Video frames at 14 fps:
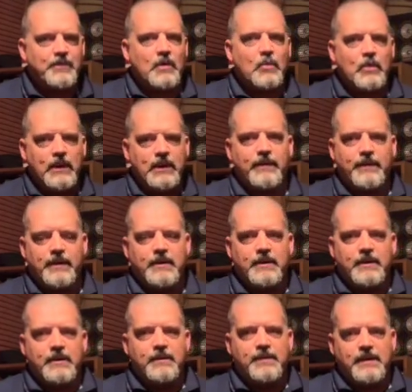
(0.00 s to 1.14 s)
with
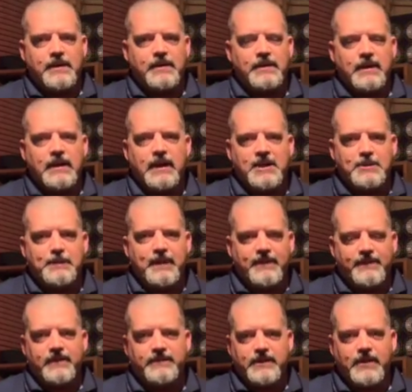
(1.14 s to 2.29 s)
the
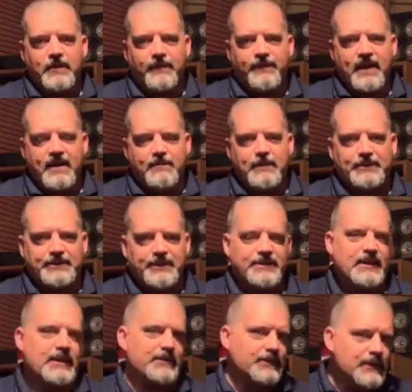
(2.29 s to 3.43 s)
EHB1505
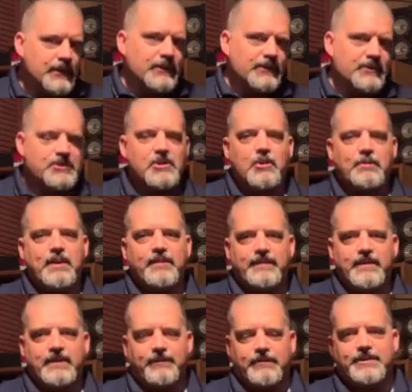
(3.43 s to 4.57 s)
multi-scale to show a bit of the
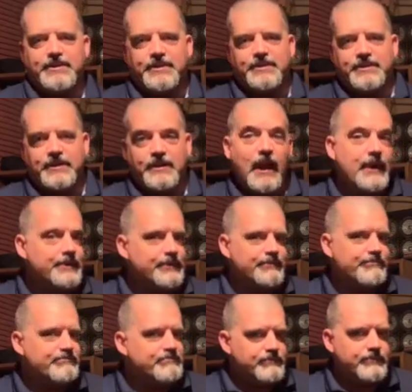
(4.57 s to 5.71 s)
differences
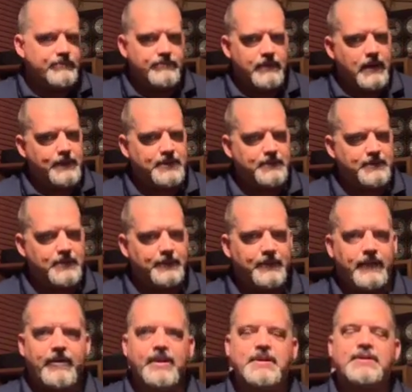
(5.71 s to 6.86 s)
and maybe some
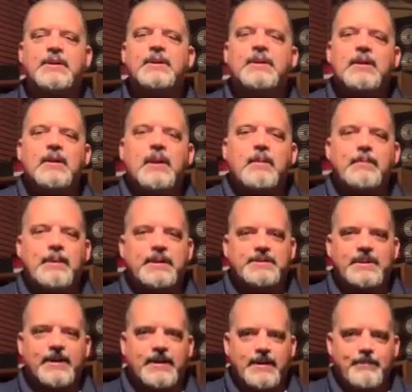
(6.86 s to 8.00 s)
similarities. But
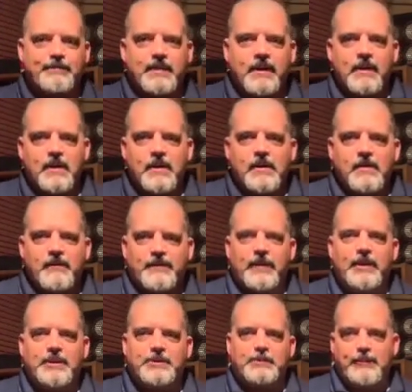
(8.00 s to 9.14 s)

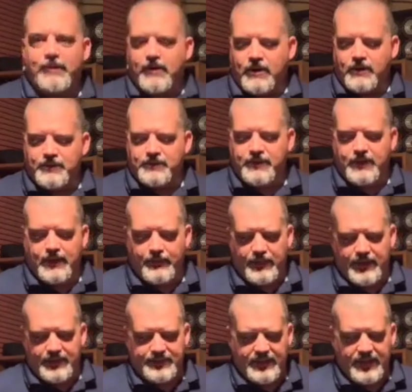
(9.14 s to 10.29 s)
first, before I go into that, I want
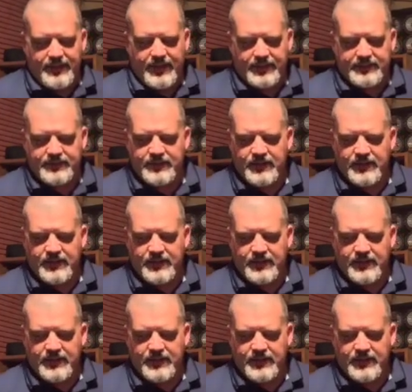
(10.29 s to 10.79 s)
to say that